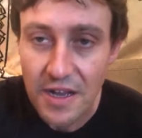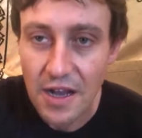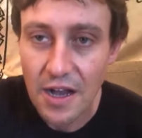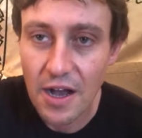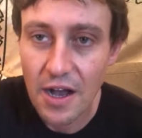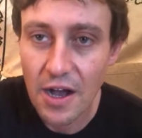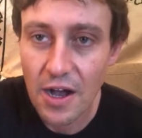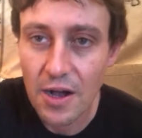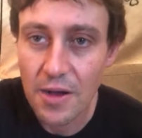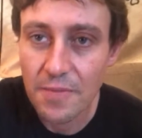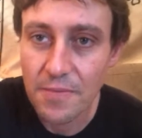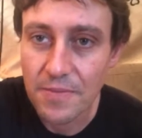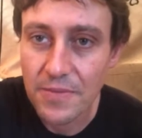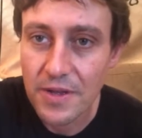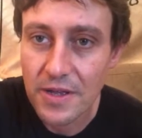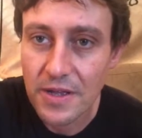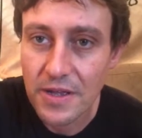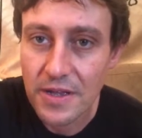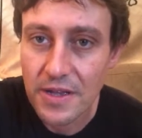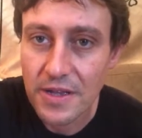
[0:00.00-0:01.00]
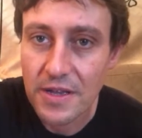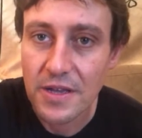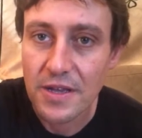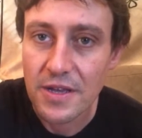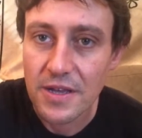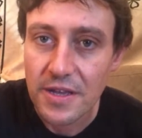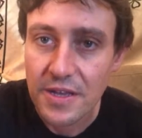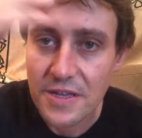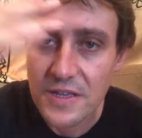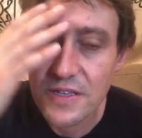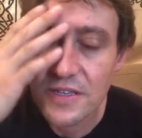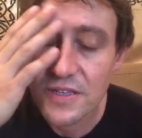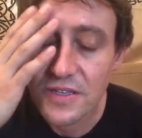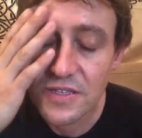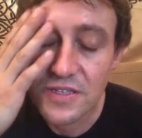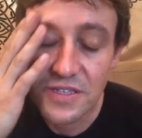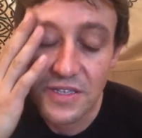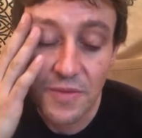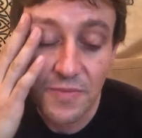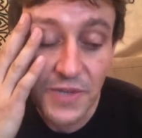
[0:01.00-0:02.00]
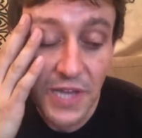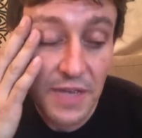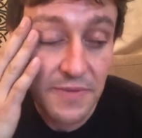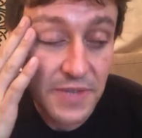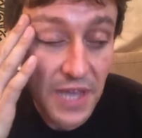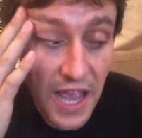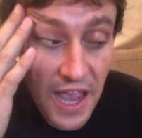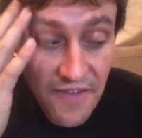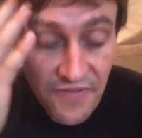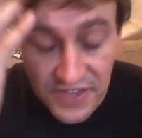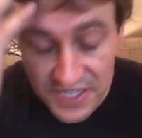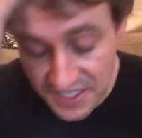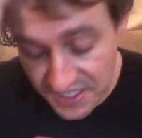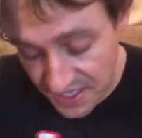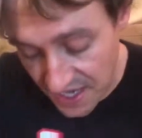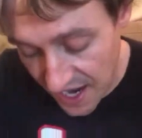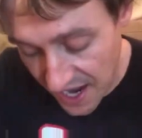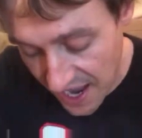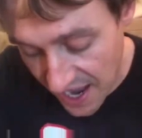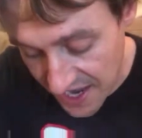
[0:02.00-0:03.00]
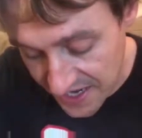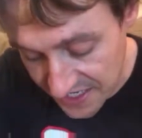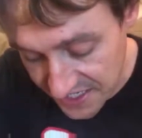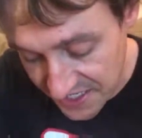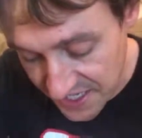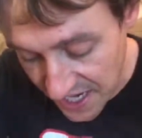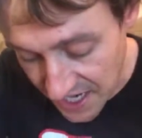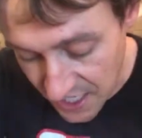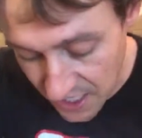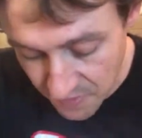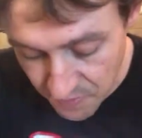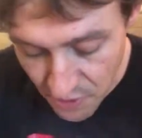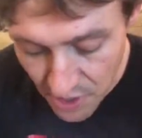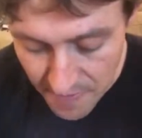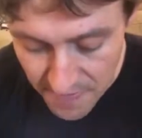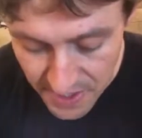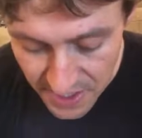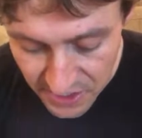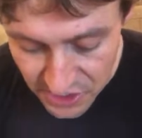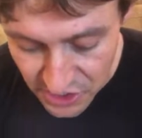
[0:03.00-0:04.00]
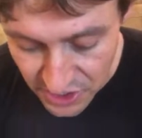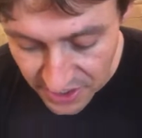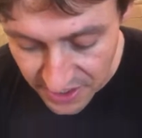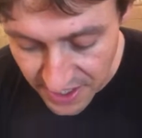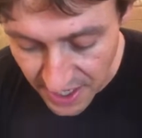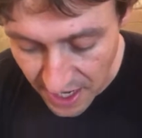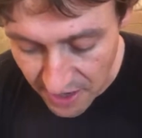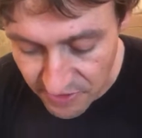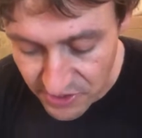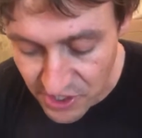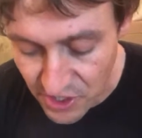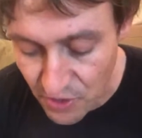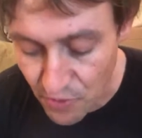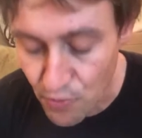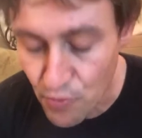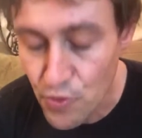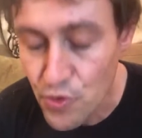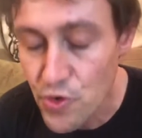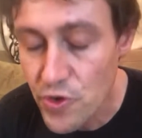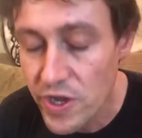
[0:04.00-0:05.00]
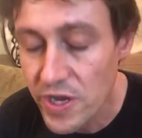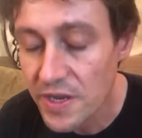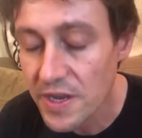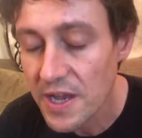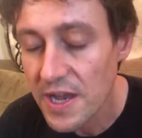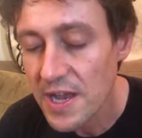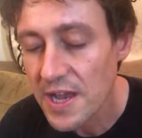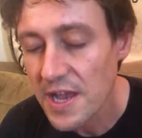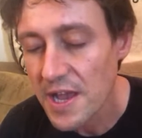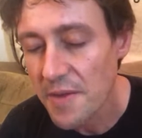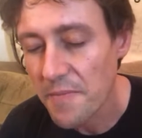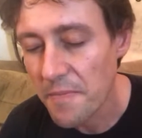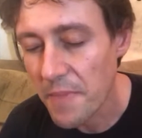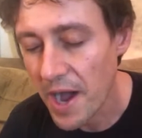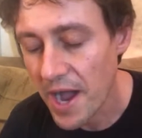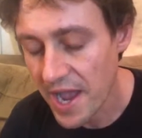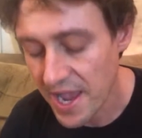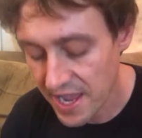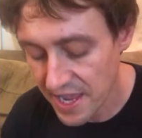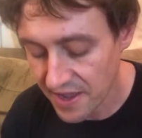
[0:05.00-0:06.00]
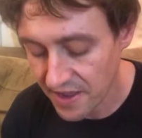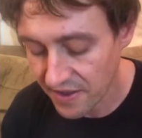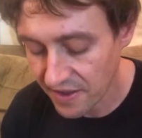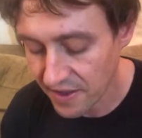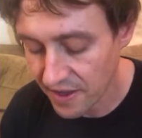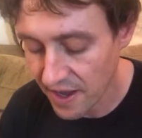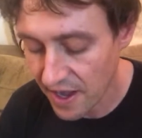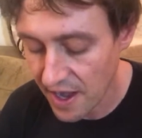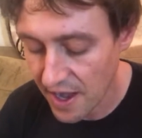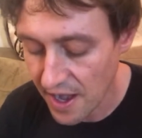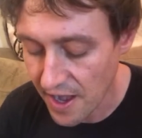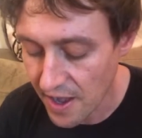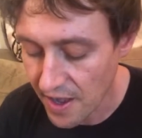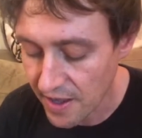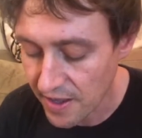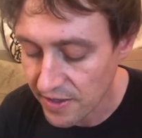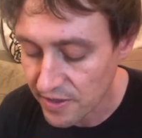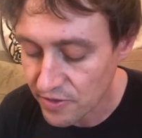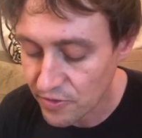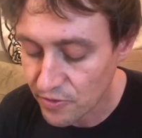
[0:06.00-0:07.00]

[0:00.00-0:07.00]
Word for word: Um, sometimes I have these. I had a psychic premonition that I was going to ruin my uh,